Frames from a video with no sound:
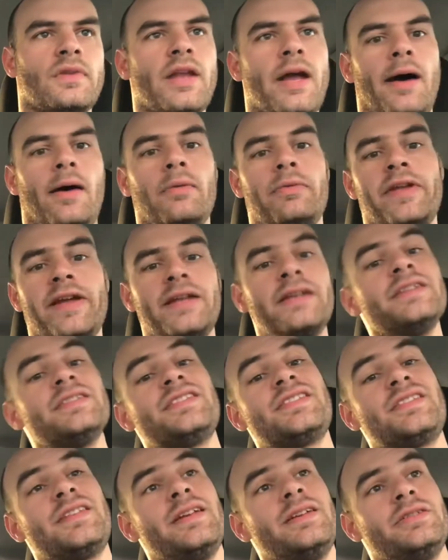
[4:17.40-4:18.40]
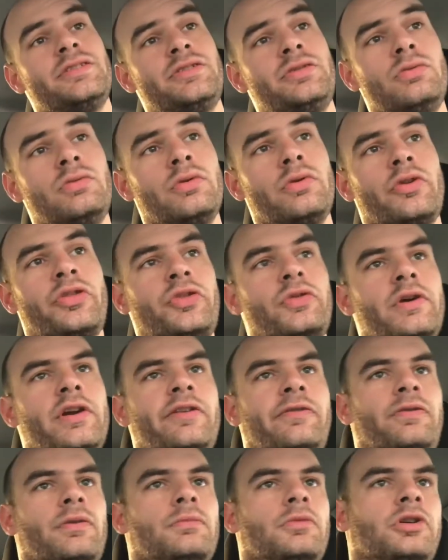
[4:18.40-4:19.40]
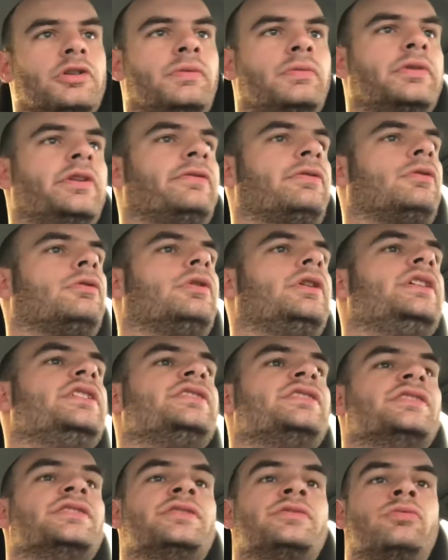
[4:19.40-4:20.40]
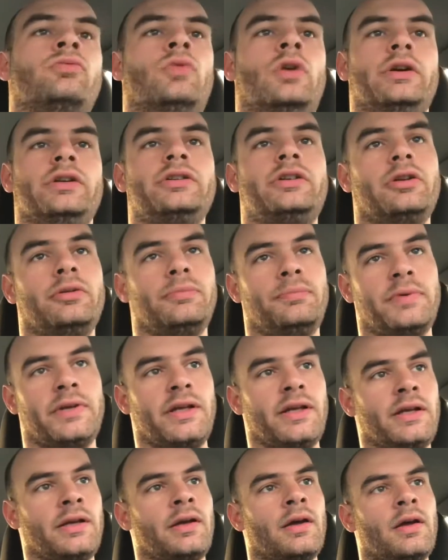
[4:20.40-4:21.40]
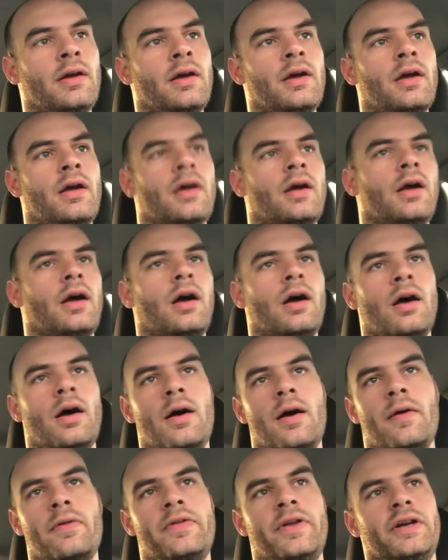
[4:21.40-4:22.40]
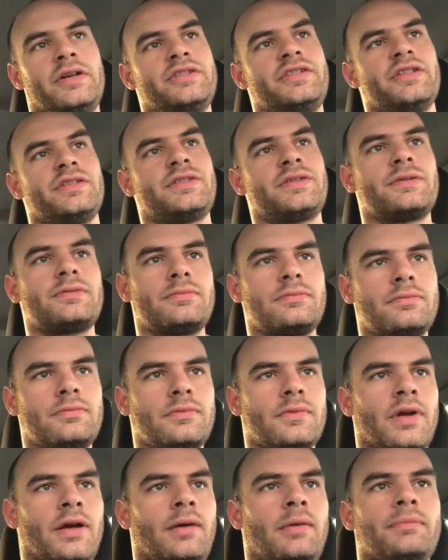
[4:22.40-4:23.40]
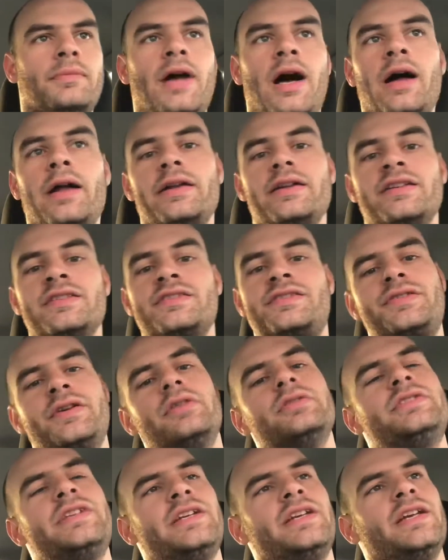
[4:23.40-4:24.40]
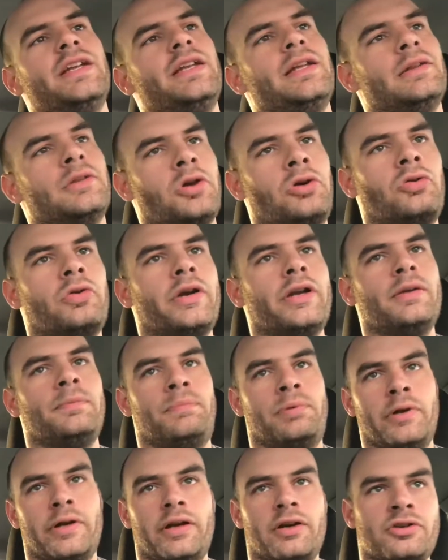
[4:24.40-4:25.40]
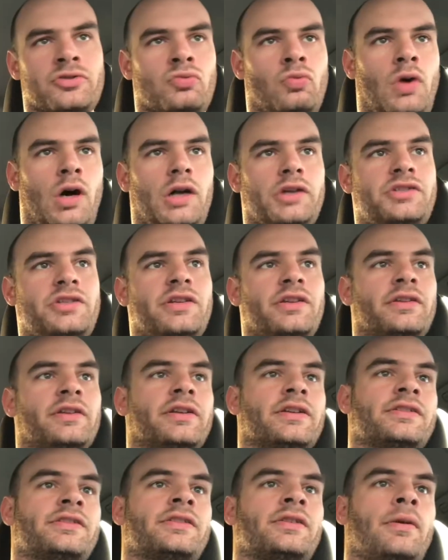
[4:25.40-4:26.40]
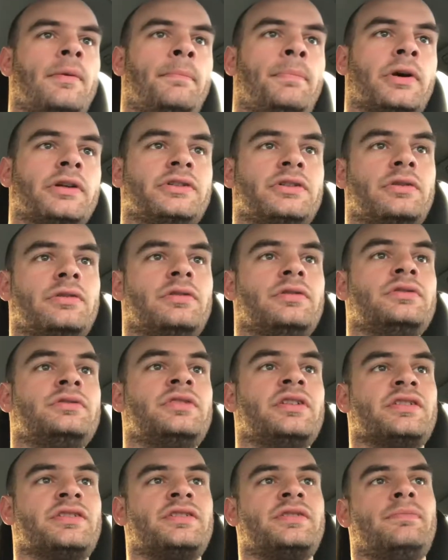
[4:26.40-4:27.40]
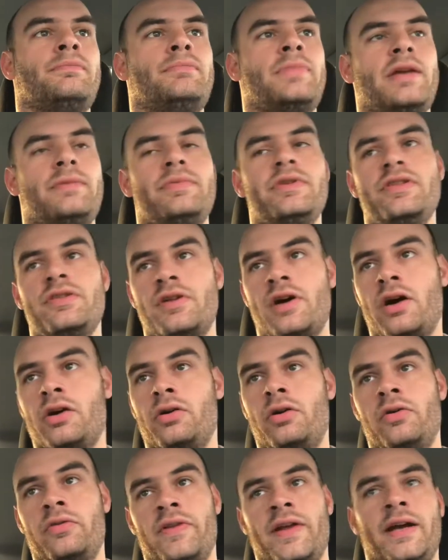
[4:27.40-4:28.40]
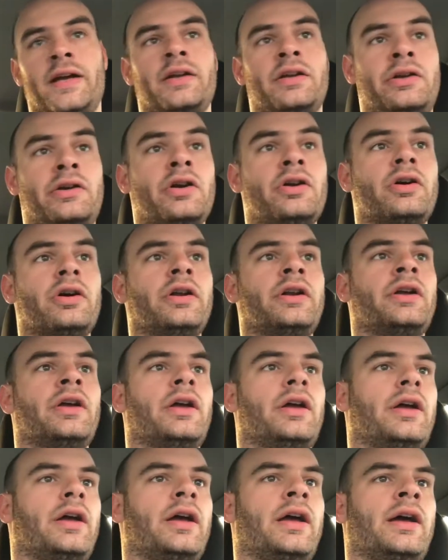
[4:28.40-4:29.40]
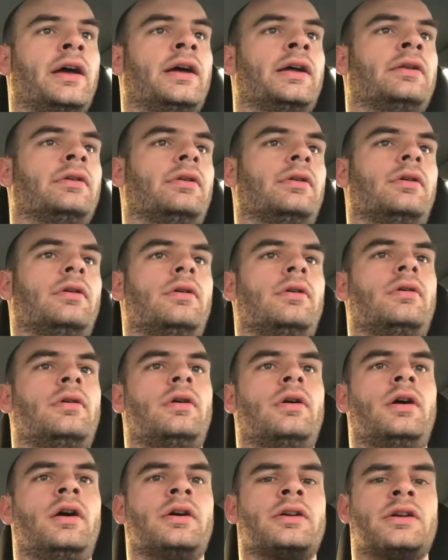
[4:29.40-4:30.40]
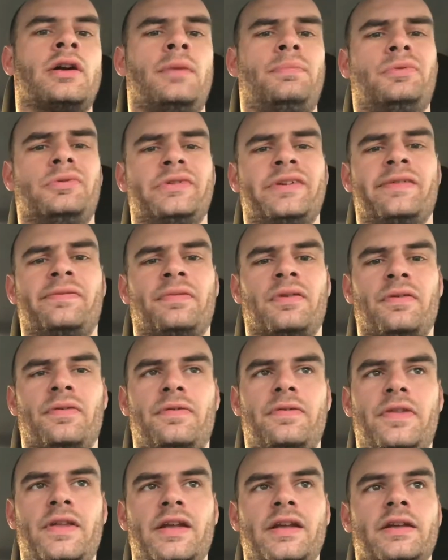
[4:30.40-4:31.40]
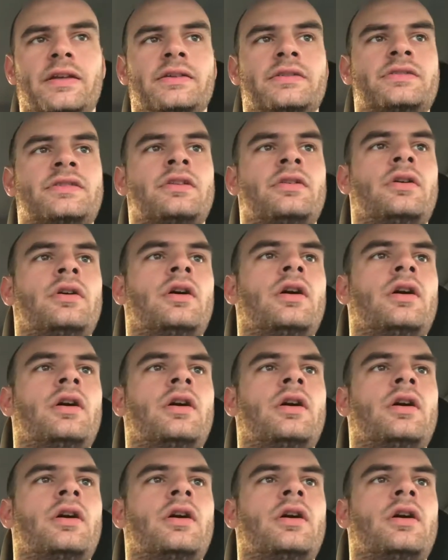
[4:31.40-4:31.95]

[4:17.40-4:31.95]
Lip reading: Now, they could stay a 2 or a 3 for multiple different reasons. One could be they're just, I'm not insulting any low-rated players watching this, but just maybe not all that good at a couple different things,